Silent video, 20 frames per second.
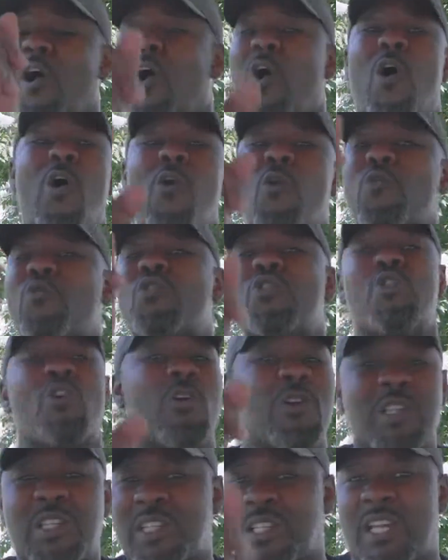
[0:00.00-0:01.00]
on
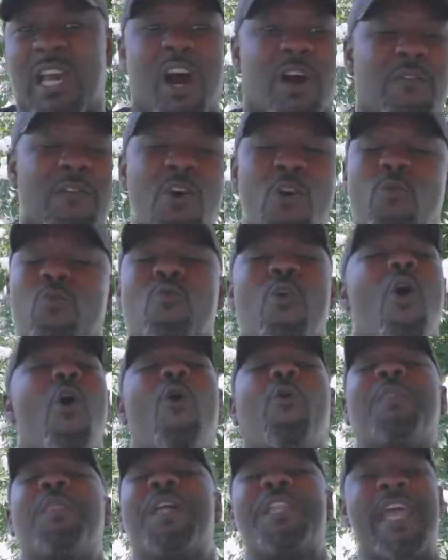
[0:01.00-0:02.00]
yourself.
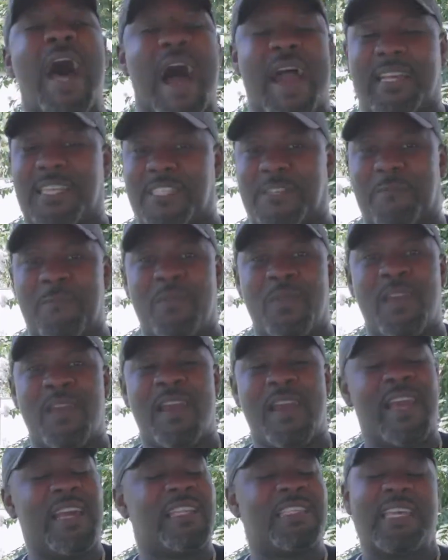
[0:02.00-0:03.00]
Roll the dice
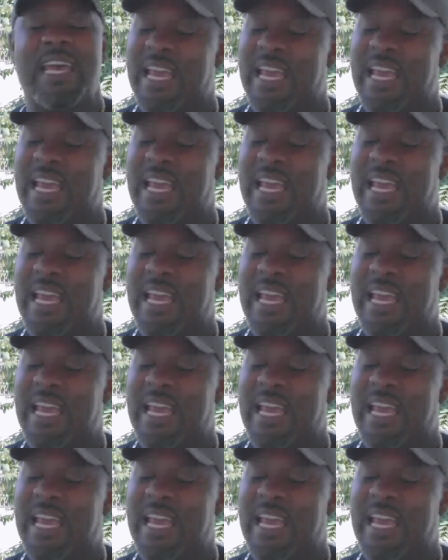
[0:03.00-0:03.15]
and say,